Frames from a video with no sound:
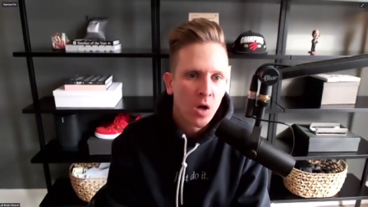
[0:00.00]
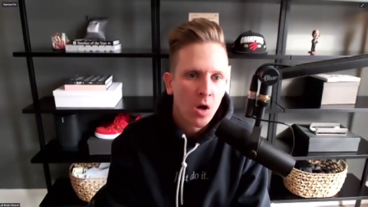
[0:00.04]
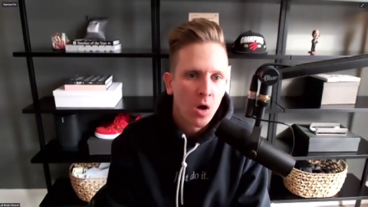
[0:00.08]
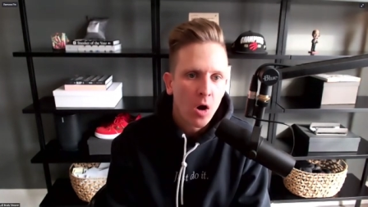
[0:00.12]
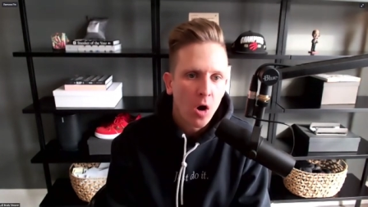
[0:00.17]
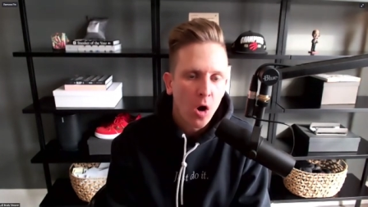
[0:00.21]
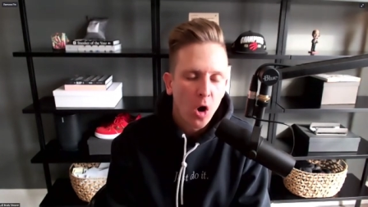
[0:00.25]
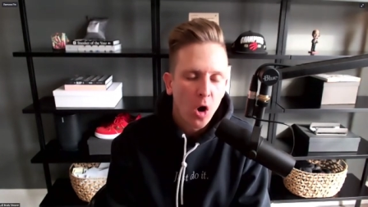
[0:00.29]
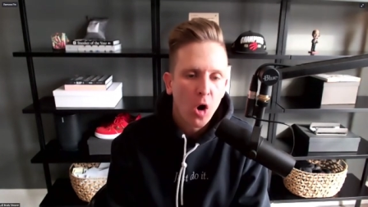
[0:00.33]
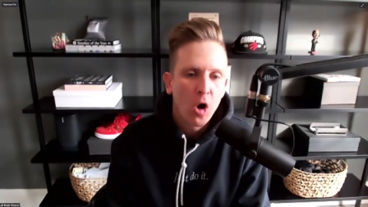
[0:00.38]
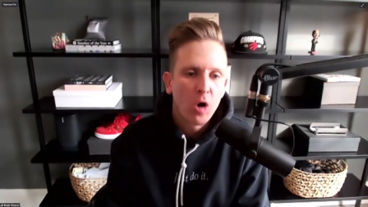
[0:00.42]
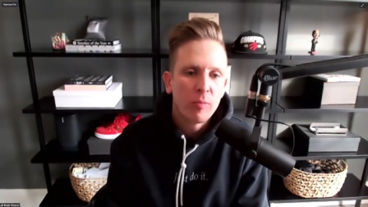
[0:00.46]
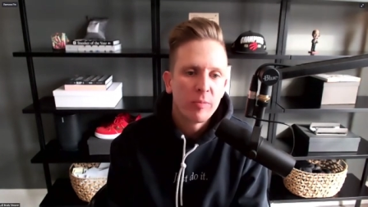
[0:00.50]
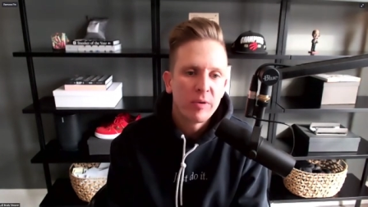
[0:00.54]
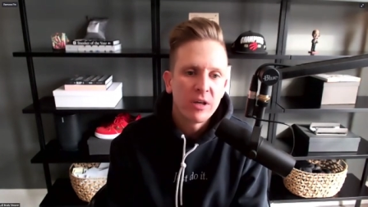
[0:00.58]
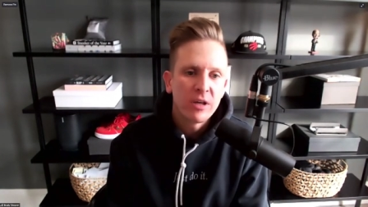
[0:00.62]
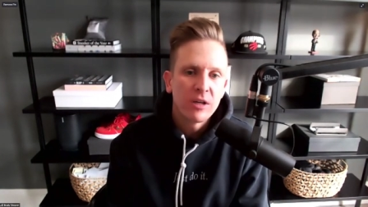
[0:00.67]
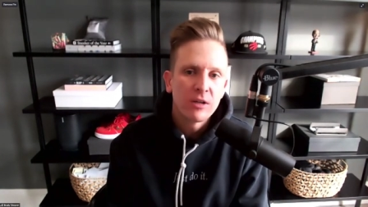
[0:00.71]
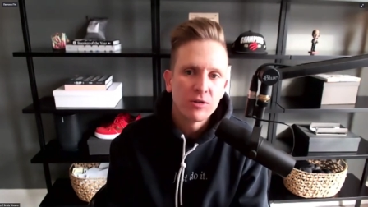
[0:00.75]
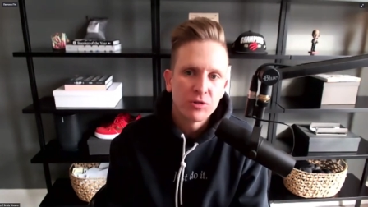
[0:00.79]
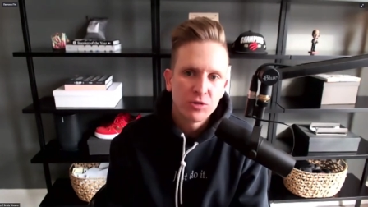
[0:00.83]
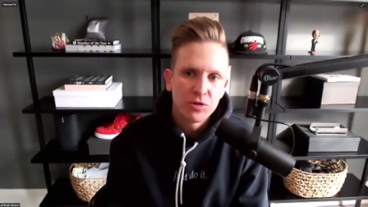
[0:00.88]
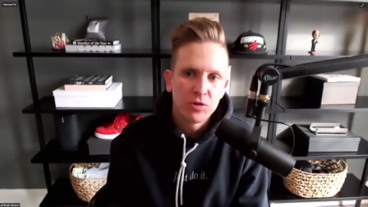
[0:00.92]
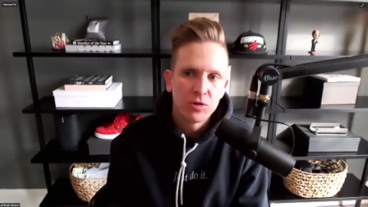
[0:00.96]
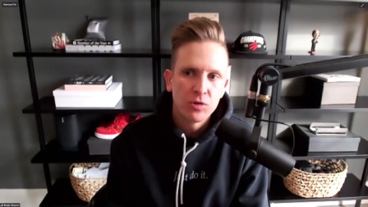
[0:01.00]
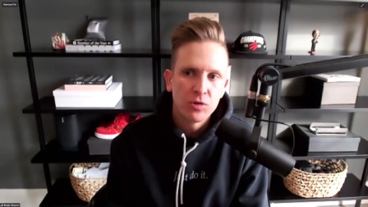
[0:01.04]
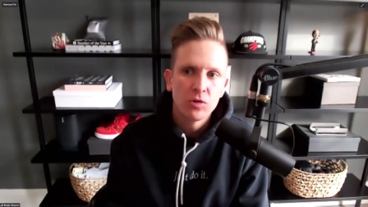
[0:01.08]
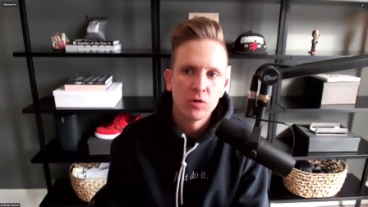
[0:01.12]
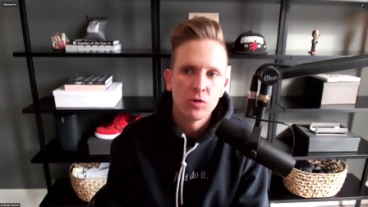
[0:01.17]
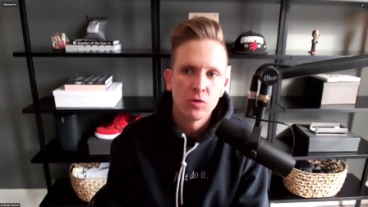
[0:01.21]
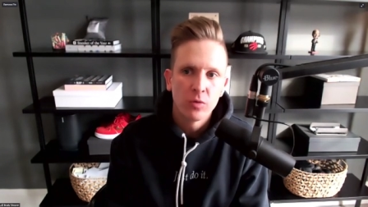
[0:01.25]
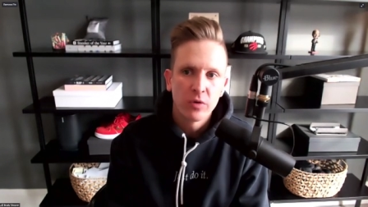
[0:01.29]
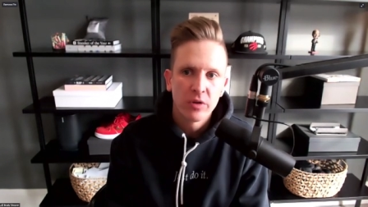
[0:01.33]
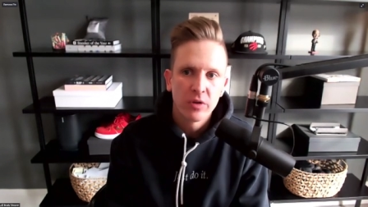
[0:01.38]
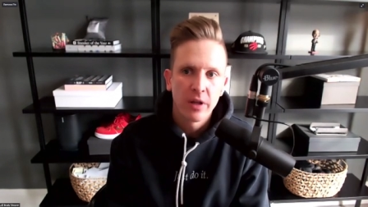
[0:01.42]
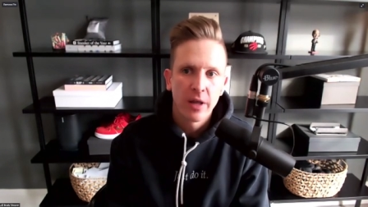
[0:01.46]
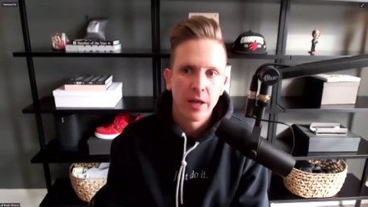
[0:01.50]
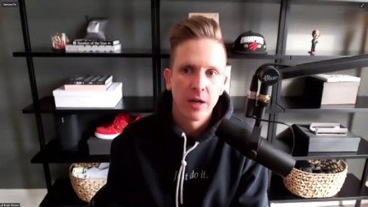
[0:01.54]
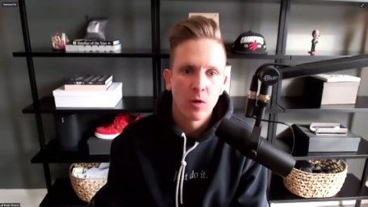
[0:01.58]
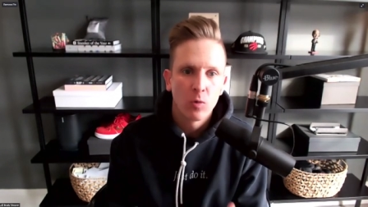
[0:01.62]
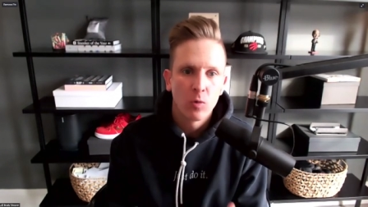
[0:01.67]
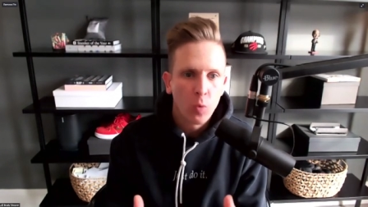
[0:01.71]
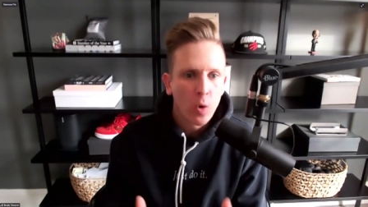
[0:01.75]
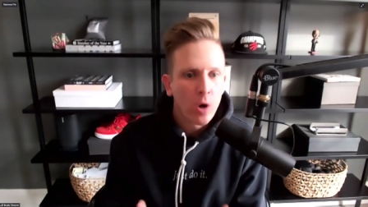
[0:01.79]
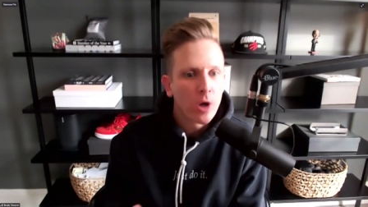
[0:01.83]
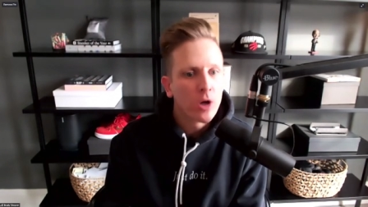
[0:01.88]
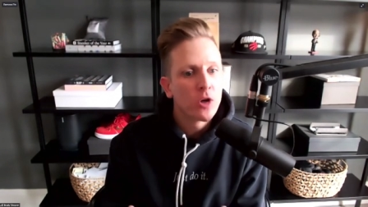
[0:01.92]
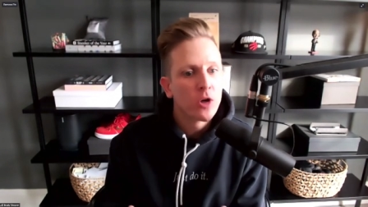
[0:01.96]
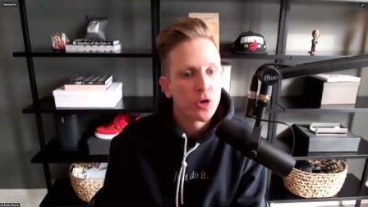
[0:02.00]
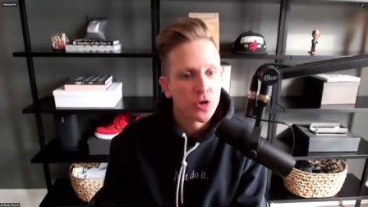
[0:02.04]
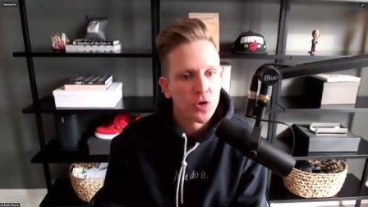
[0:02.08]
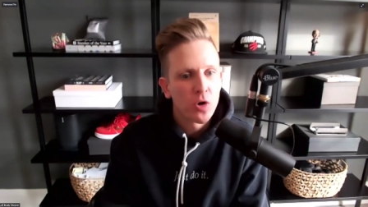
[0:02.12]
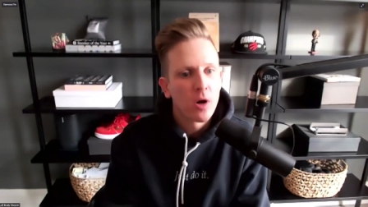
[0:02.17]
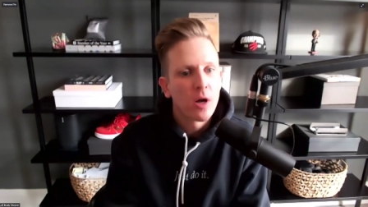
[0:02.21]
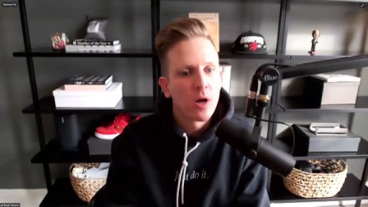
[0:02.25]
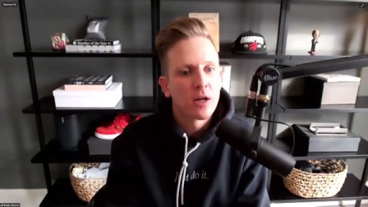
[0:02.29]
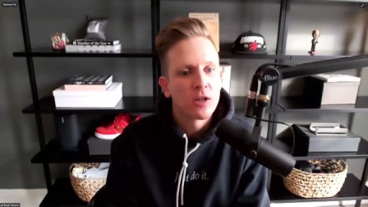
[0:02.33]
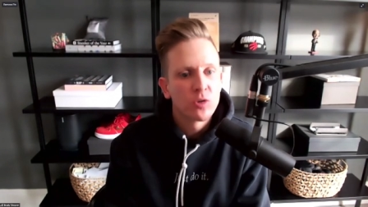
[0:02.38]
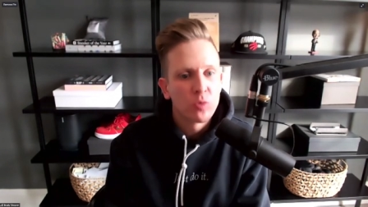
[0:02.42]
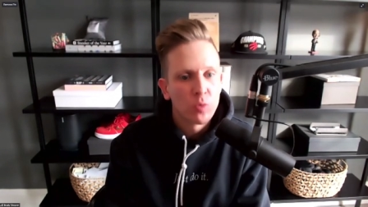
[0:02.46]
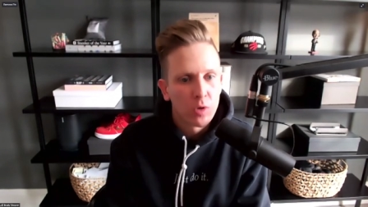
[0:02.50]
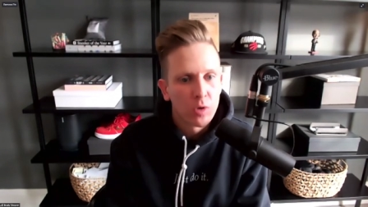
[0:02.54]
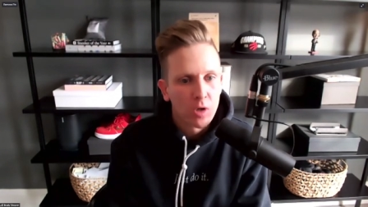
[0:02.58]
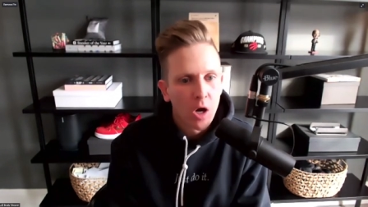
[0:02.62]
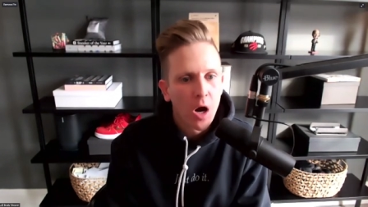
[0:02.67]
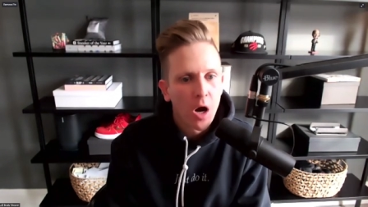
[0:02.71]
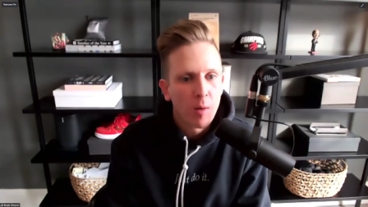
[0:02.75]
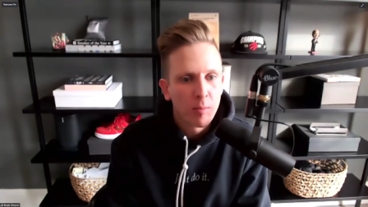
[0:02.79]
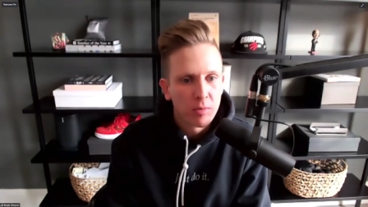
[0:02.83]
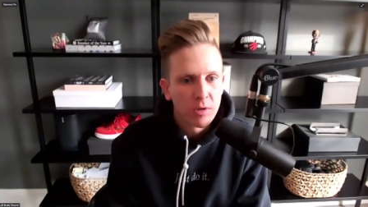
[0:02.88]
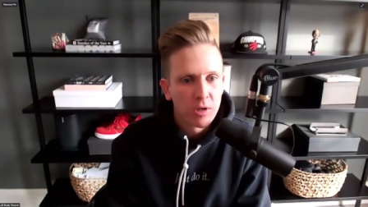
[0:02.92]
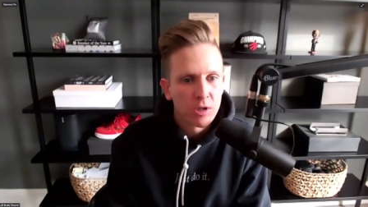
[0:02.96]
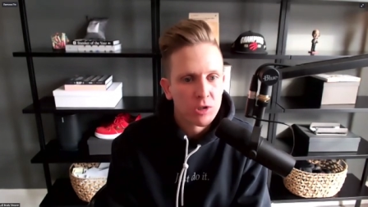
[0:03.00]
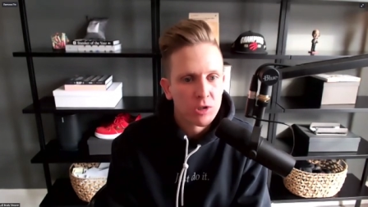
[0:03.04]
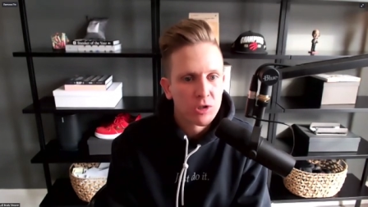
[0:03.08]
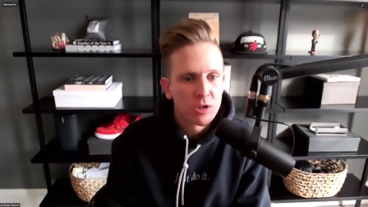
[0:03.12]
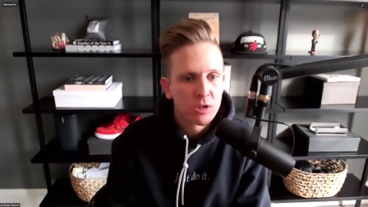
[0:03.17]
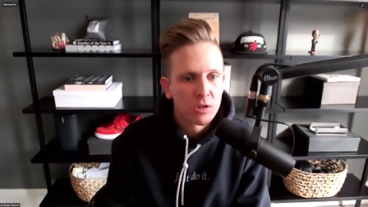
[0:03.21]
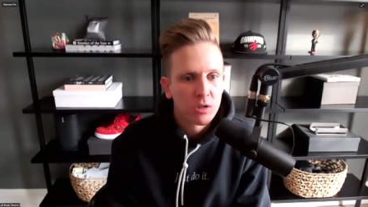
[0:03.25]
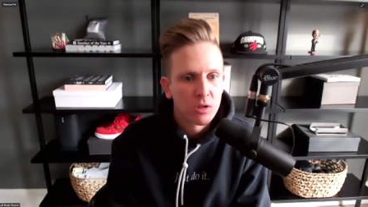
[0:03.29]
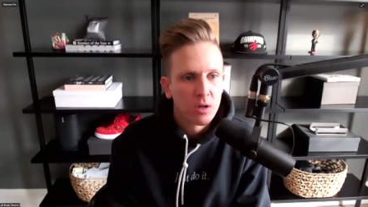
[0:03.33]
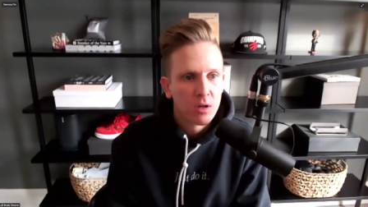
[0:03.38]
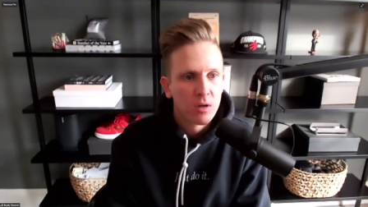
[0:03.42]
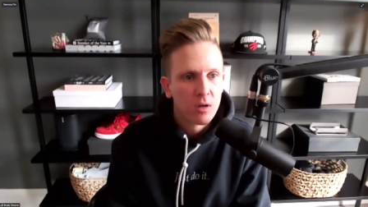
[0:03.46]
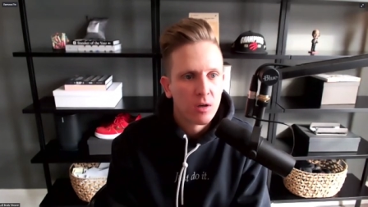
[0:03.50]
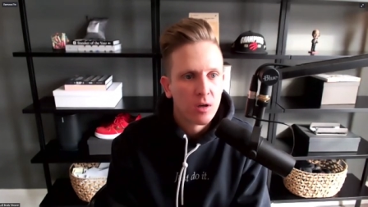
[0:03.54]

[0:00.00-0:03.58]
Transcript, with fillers: all be in tune with like what you're trying to accomplish,